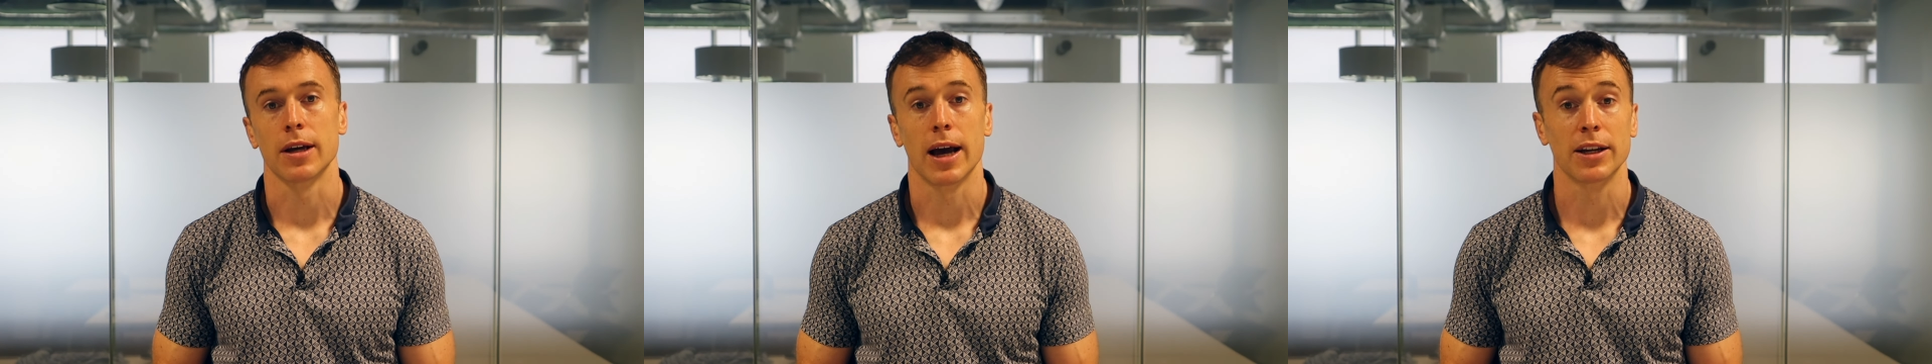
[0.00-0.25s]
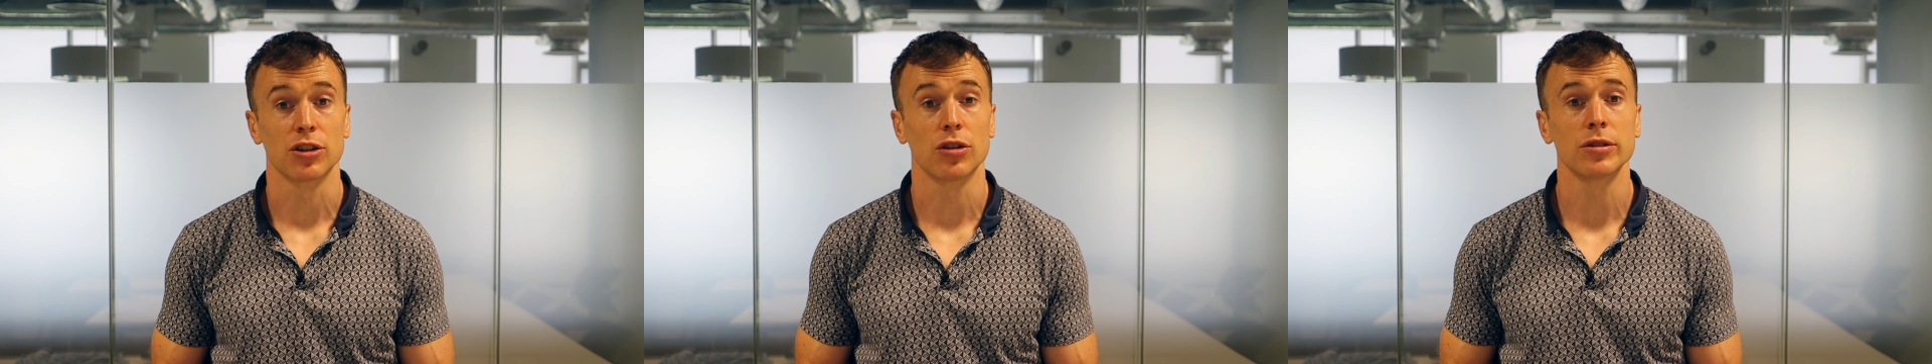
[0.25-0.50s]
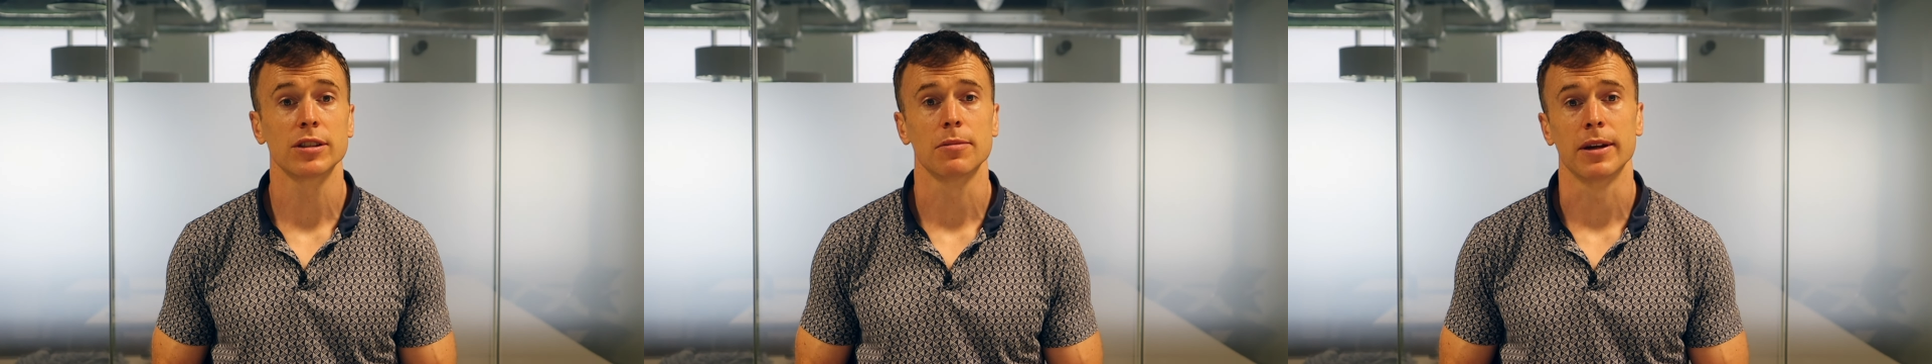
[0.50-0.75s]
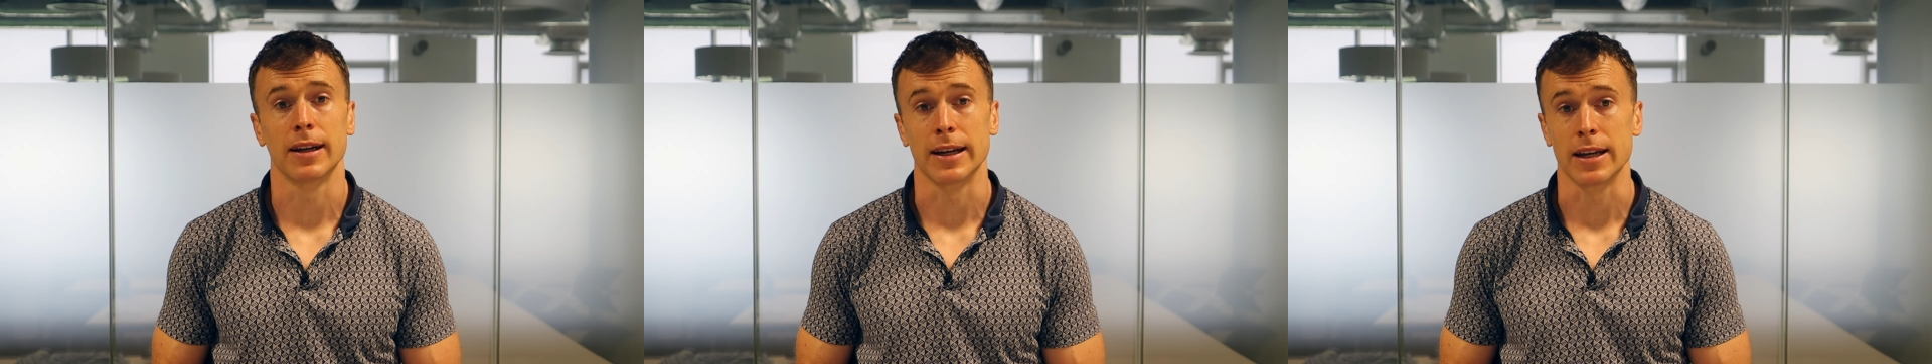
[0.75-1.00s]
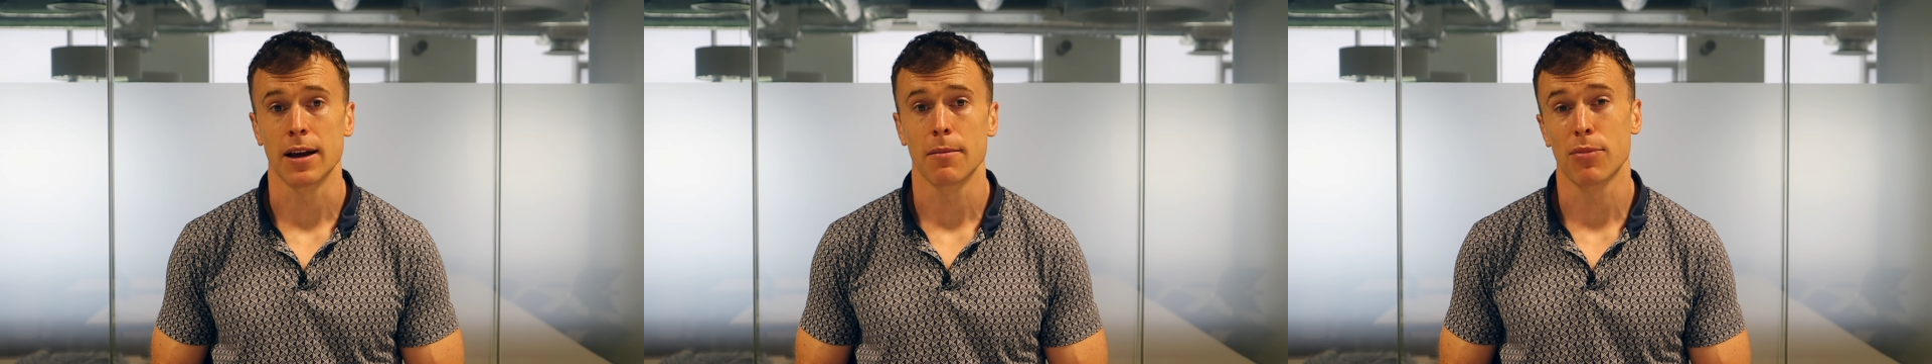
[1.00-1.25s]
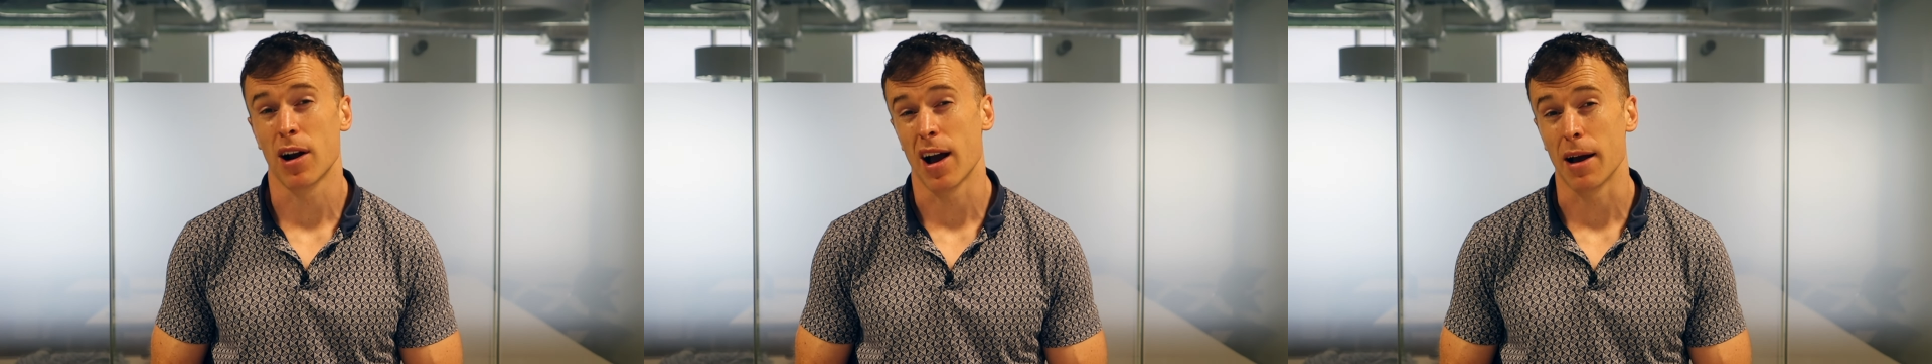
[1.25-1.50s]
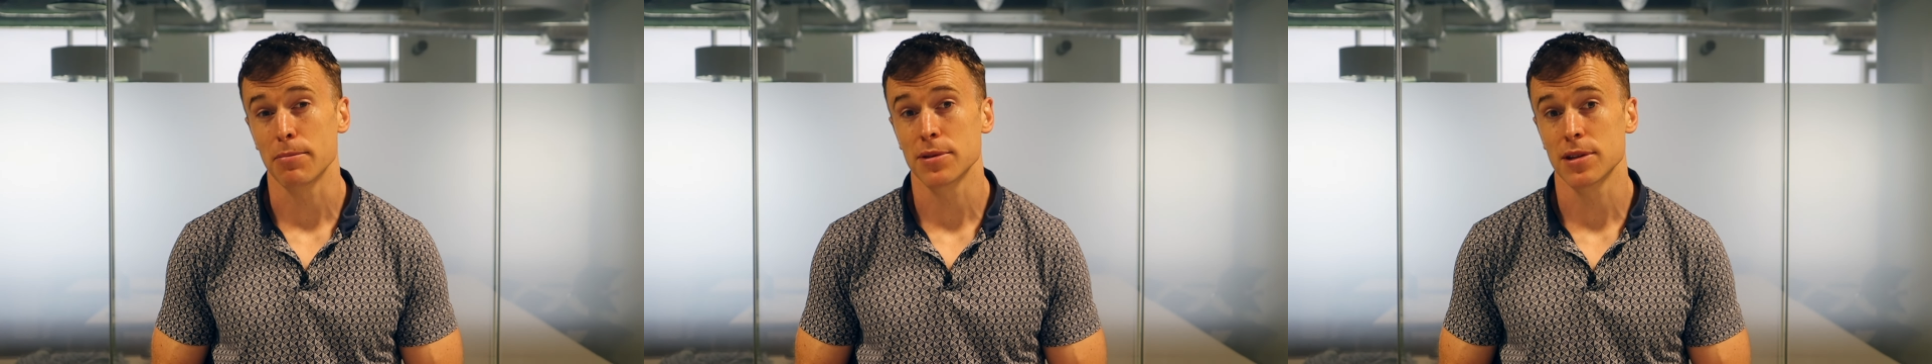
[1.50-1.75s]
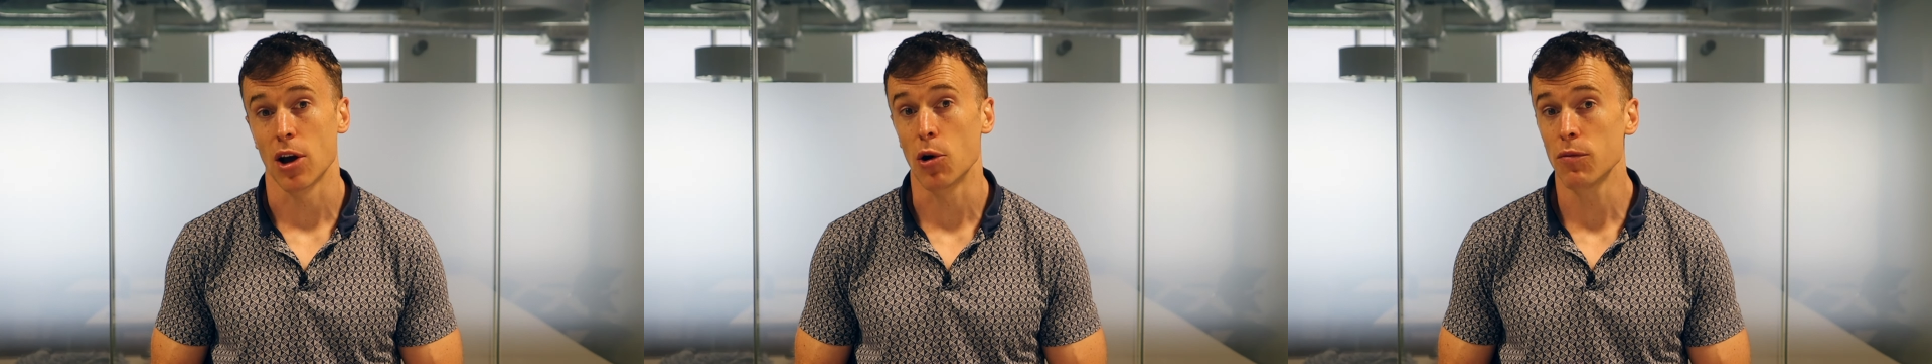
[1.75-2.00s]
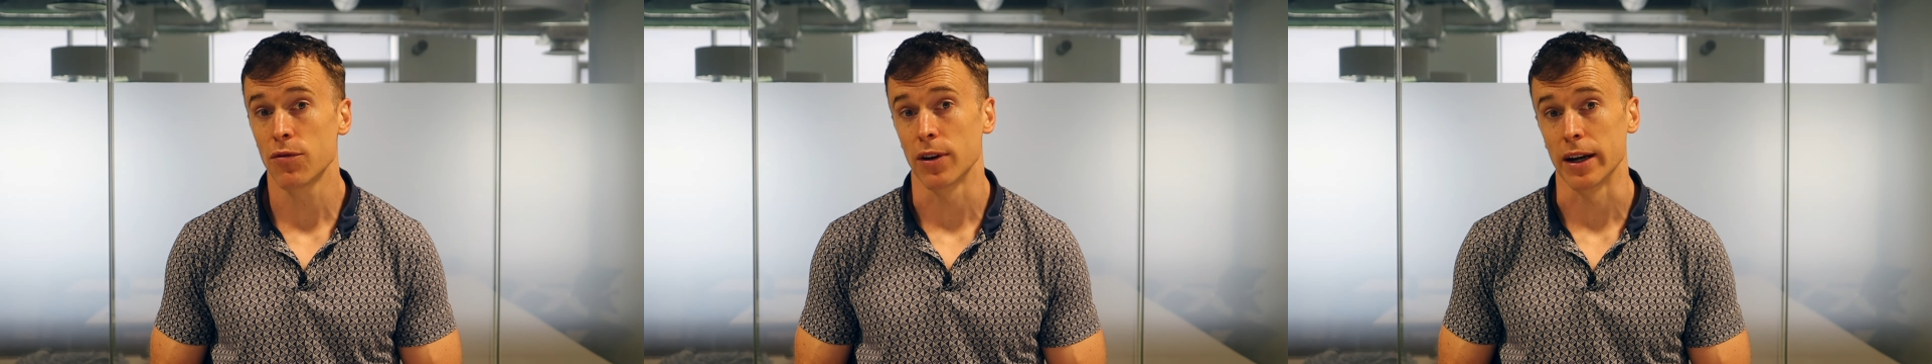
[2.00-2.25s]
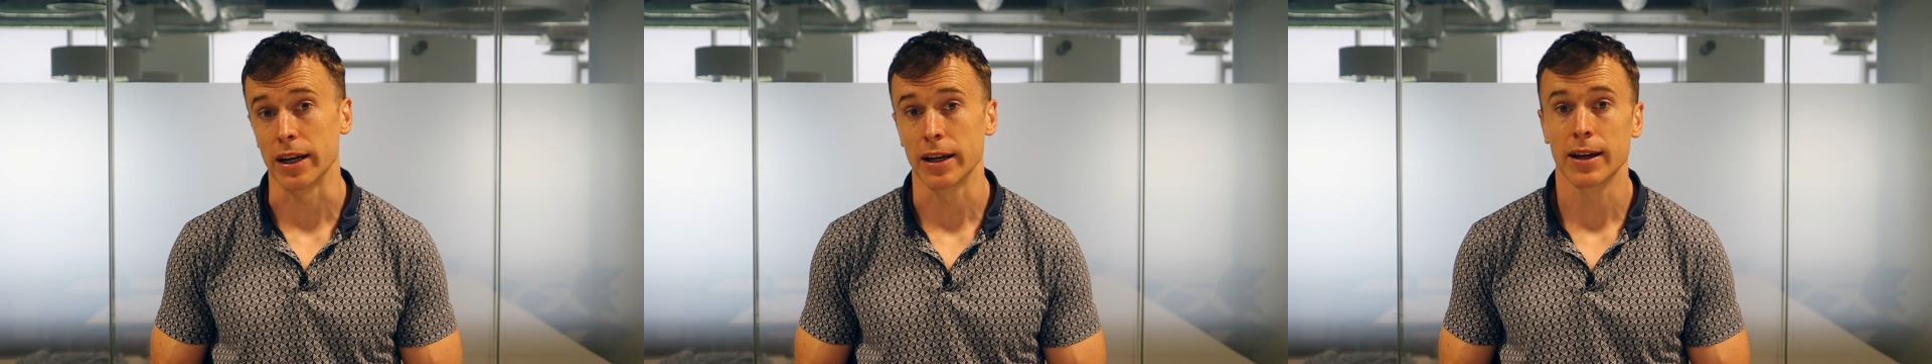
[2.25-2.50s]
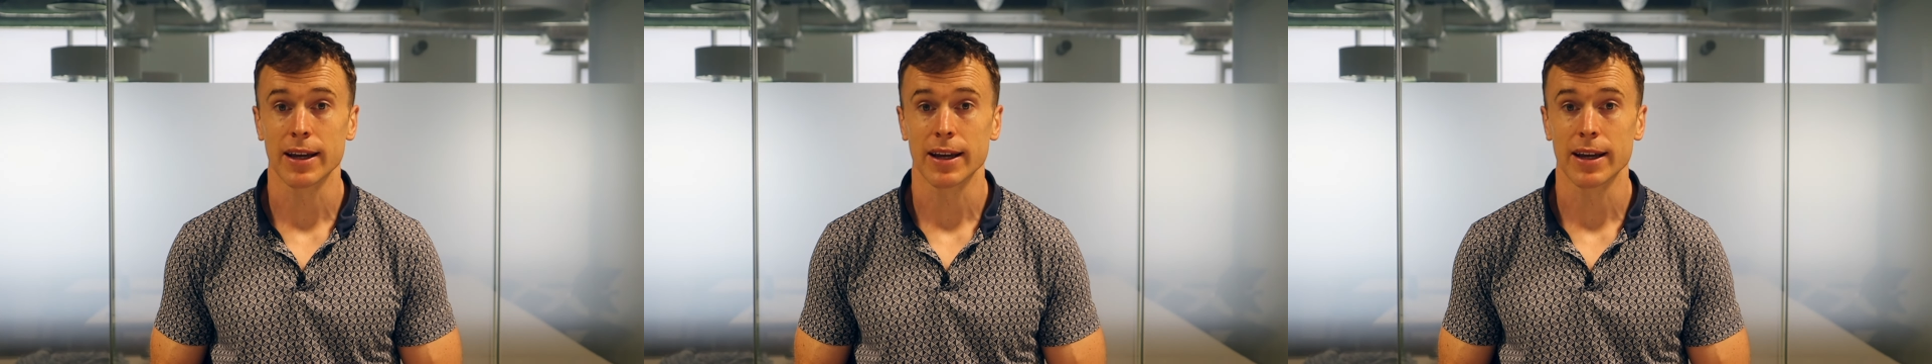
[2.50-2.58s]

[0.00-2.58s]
and ultimately, perhaps, hopefully,